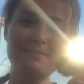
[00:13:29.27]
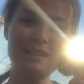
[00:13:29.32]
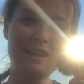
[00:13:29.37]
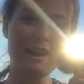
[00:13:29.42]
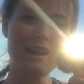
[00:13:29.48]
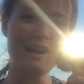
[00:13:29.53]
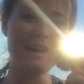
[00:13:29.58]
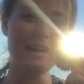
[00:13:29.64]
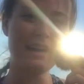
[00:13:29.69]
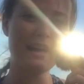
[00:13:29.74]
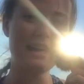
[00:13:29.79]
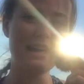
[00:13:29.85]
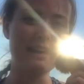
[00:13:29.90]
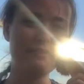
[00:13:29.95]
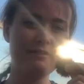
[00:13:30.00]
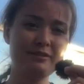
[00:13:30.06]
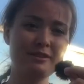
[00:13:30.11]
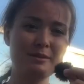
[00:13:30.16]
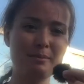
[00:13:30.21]
I
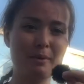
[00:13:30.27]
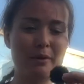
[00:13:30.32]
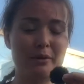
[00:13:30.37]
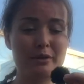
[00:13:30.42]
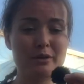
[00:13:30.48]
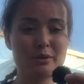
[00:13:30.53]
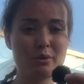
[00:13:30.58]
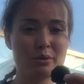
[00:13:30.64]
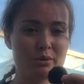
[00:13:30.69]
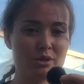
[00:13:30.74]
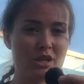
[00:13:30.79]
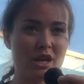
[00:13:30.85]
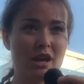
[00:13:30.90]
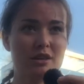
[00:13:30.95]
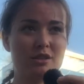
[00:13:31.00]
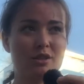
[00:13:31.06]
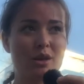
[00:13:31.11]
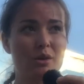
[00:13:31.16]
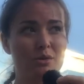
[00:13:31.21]
have spoke to
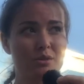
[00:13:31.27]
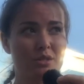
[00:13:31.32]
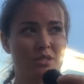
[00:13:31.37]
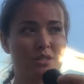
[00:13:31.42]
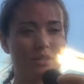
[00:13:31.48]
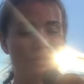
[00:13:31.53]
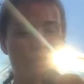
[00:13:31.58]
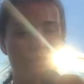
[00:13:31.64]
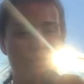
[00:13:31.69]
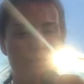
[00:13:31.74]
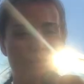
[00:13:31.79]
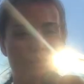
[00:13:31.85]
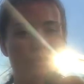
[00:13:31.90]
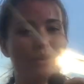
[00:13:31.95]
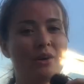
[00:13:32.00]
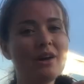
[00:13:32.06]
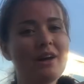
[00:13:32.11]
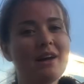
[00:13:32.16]
Onshao's hosts who,